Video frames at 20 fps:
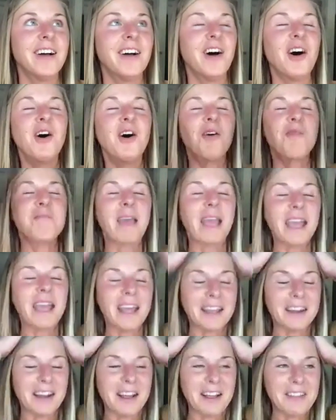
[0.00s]
Oh
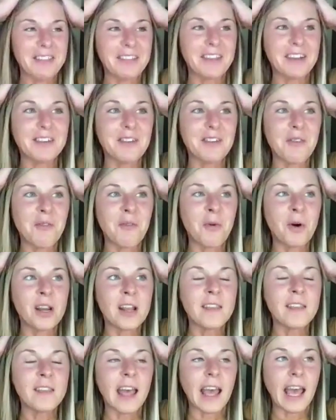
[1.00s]
man, one
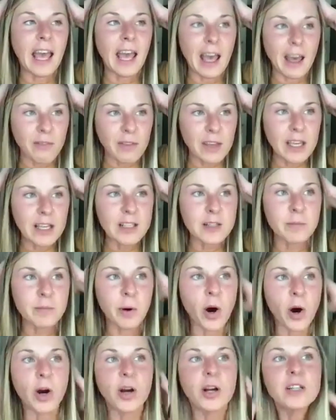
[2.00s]
of the heaviest
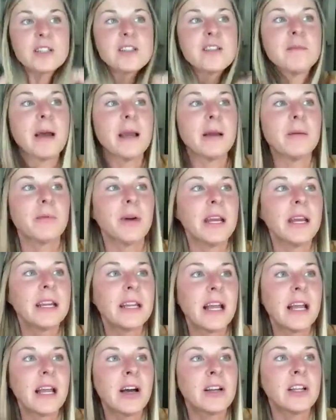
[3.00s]
parts of my
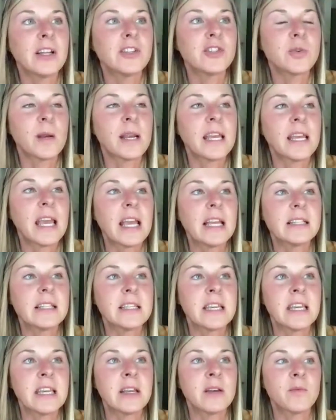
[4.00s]
breakdown in
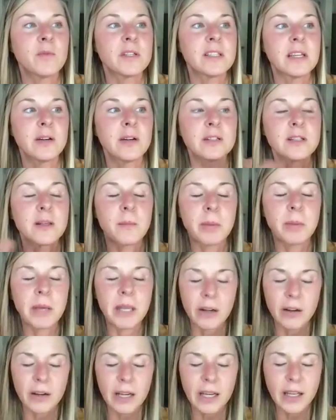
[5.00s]
2018 was there was a
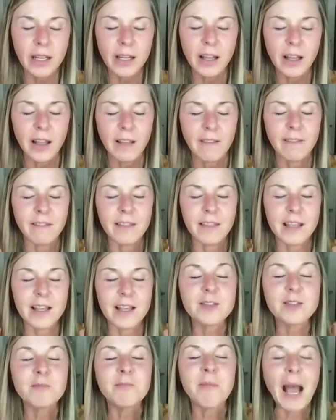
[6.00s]
period, and
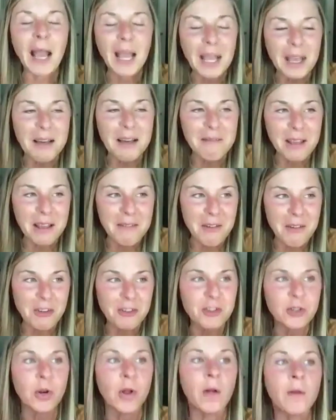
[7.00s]
this might get me
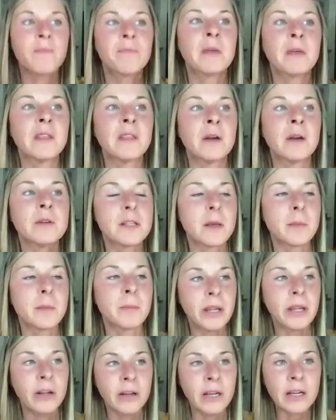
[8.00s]
emotional, but there was a
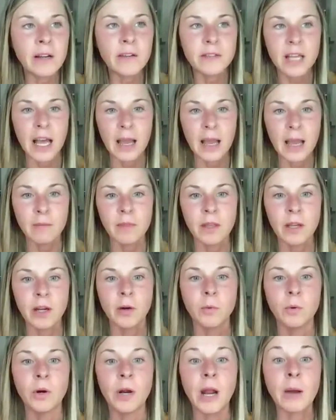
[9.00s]
period of time
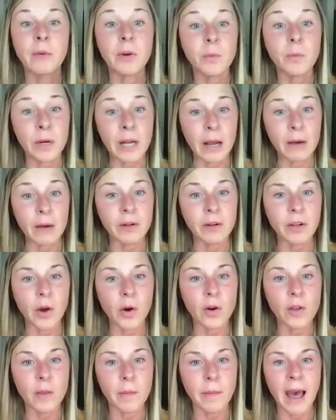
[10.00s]
there where when I would
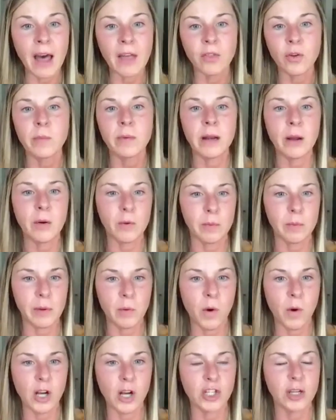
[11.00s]
go to the bathroom and I would be
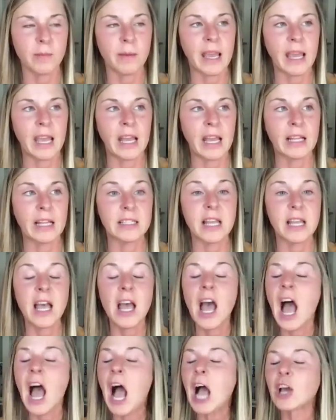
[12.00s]
washing my hands,
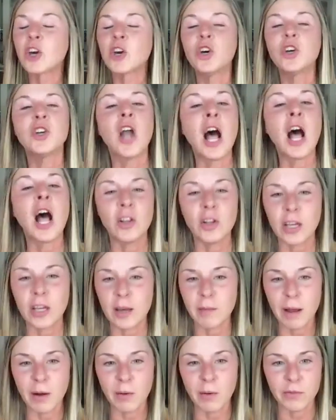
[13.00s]
I could not look
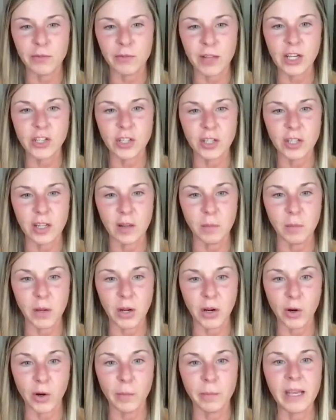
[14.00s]
at my reflection in the
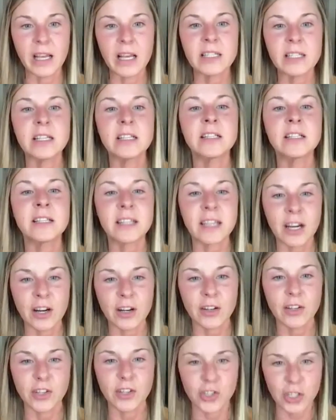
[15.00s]
mirror because it
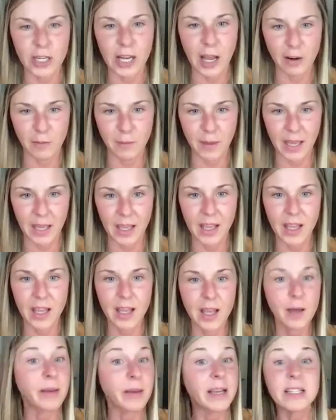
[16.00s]
scared the shit out of me,
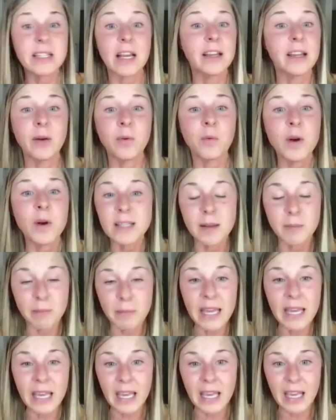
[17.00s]
because it wasn't
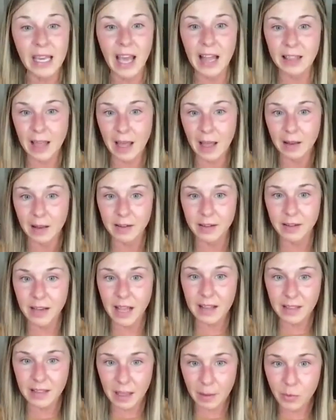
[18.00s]
me at
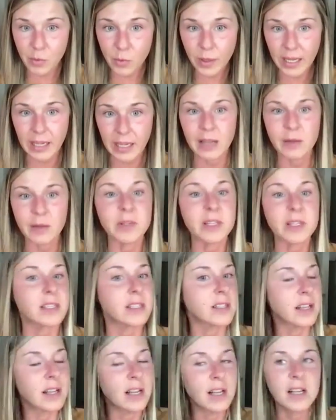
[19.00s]
that point. It
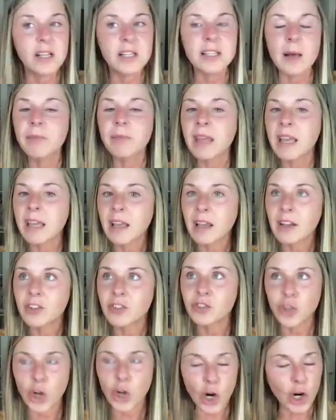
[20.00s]
was something
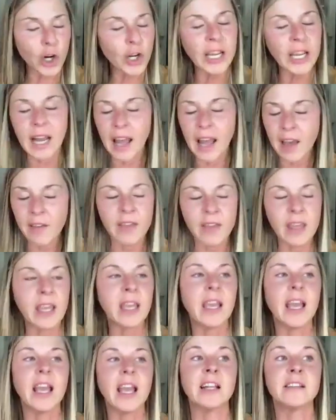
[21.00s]
dark and
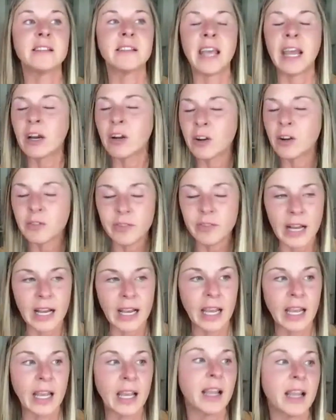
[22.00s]
heavy and
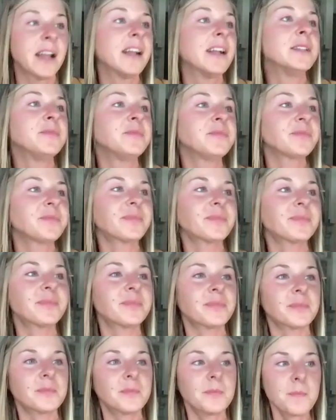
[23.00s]
terrifying.
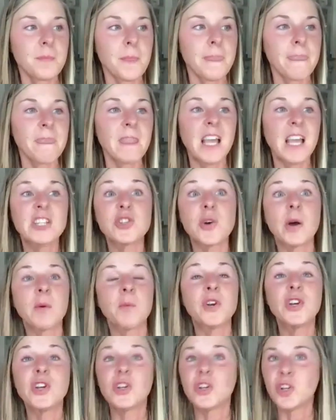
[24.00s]
And so I
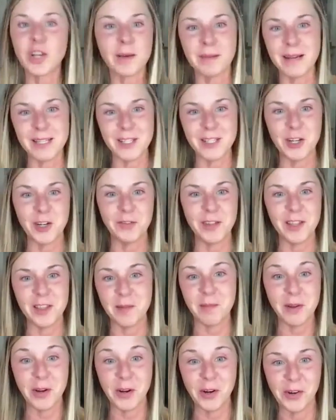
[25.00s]
wouldn't look at myself in
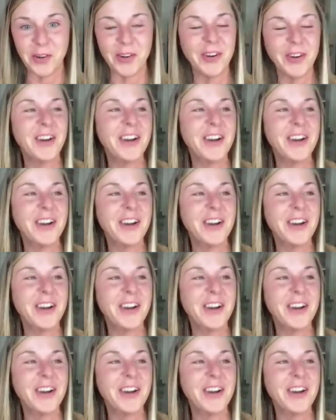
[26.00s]
the mirror.